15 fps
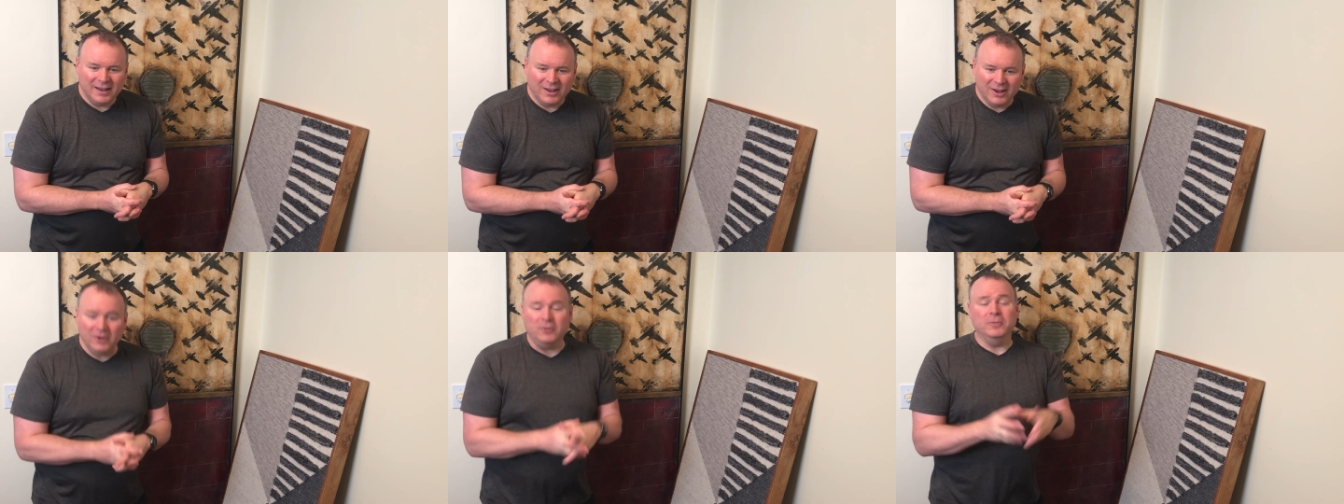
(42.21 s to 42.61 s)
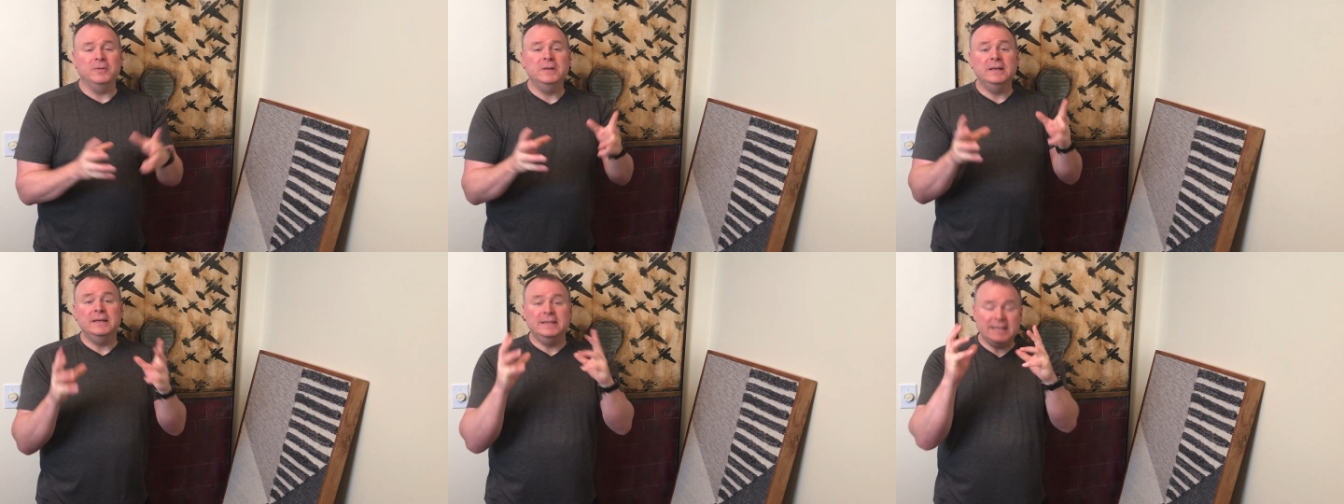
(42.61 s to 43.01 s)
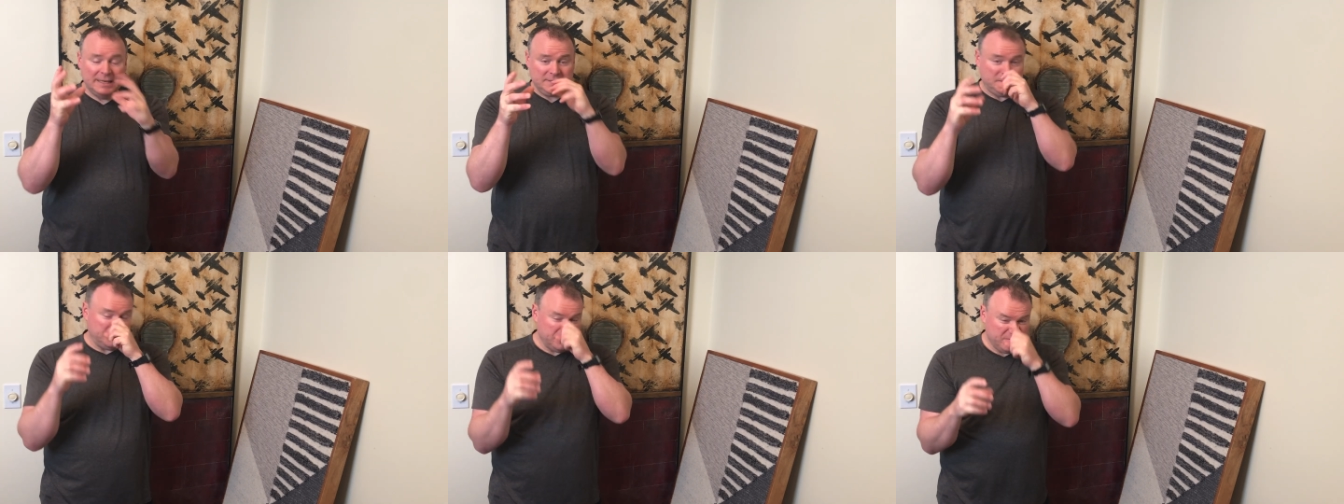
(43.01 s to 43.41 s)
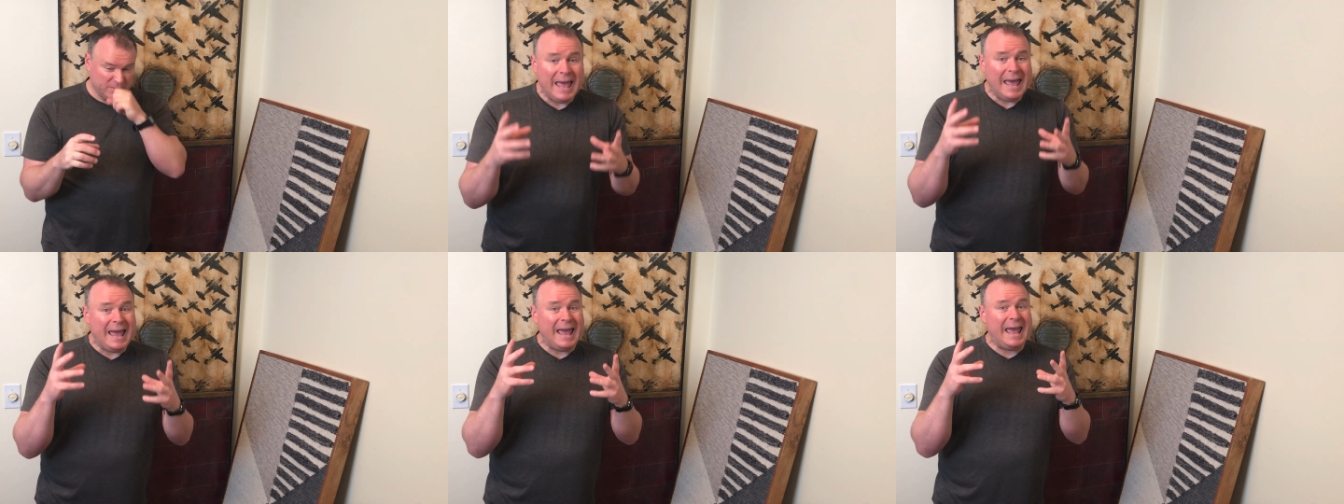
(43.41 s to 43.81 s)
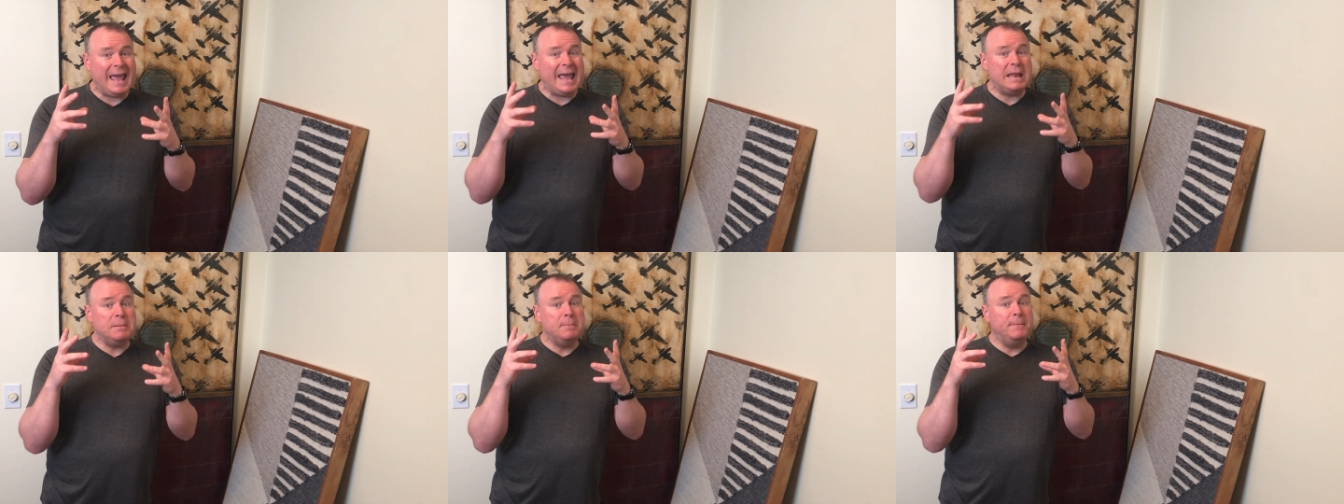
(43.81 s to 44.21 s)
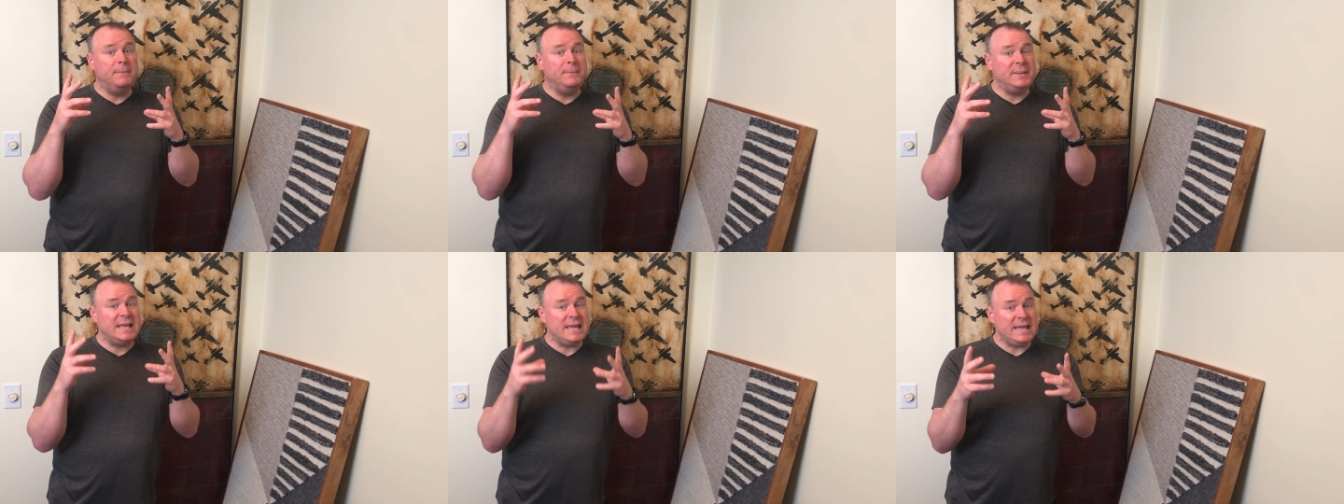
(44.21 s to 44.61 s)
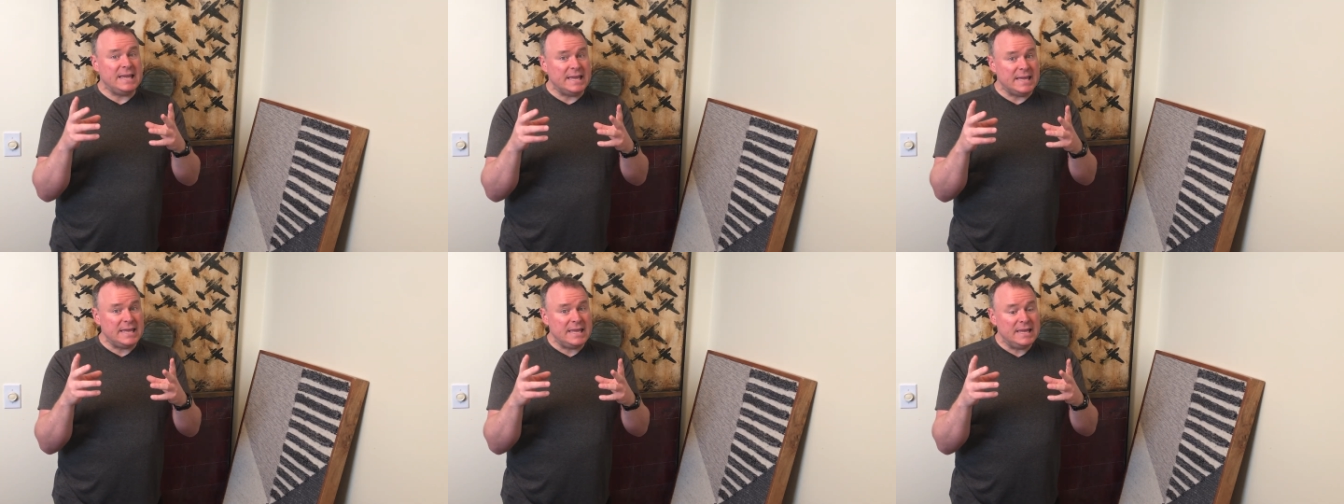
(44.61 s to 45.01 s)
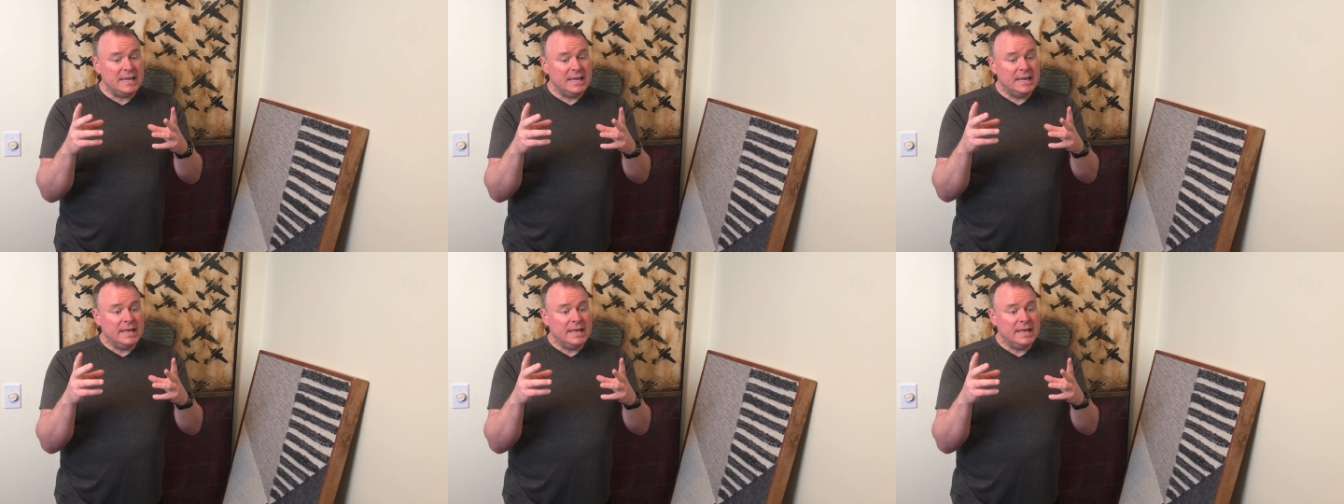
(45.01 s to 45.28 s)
Oh, yes. And B,